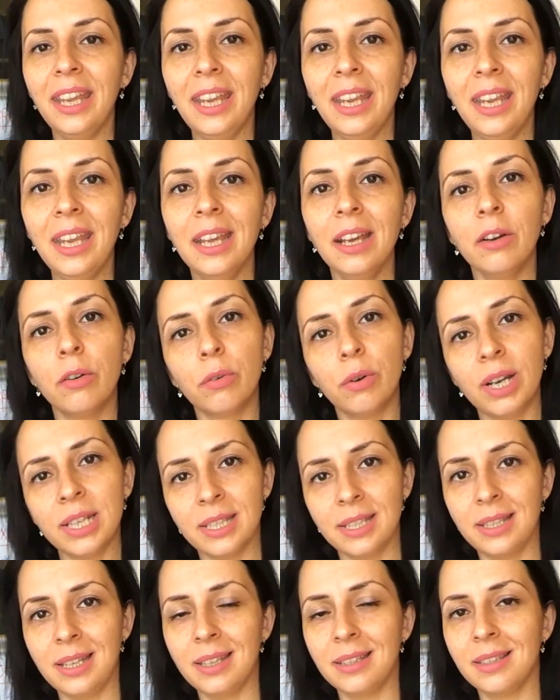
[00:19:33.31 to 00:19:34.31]

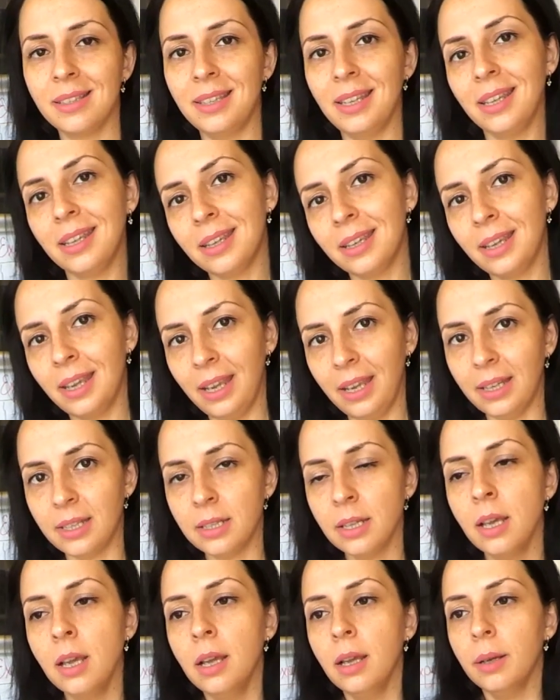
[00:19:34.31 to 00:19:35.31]
e-residency
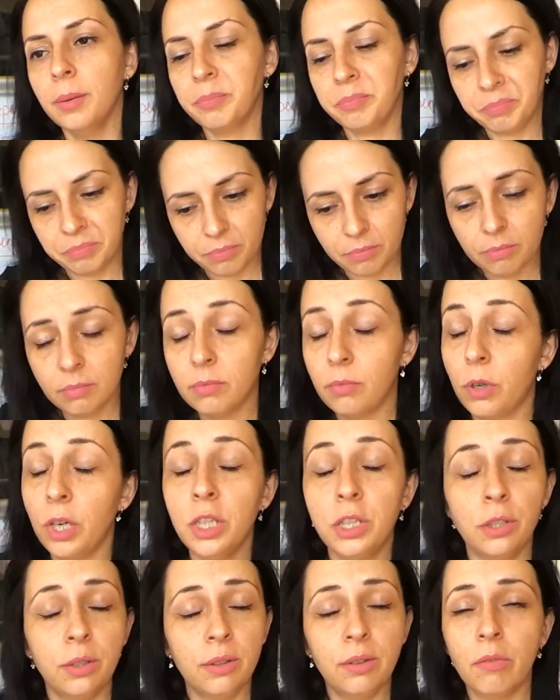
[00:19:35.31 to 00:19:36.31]
kit.
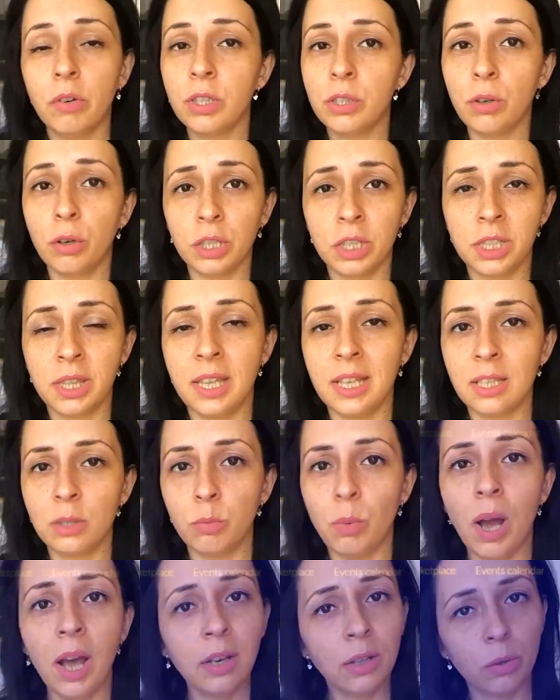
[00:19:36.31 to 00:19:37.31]
Research
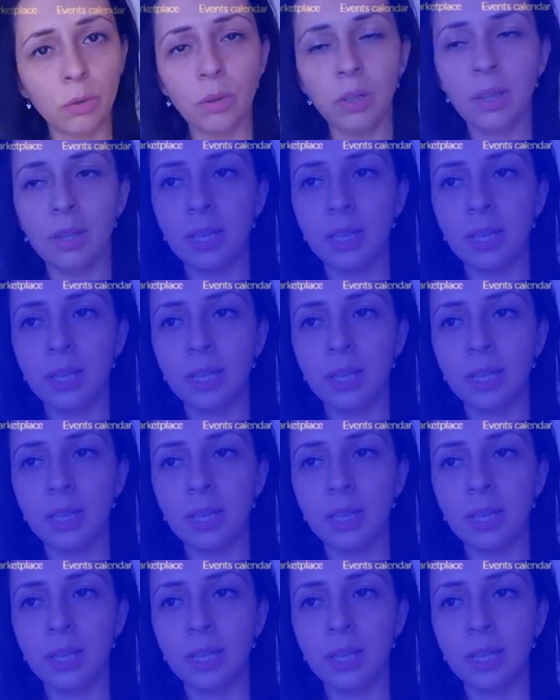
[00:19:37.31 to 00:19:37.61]
this one,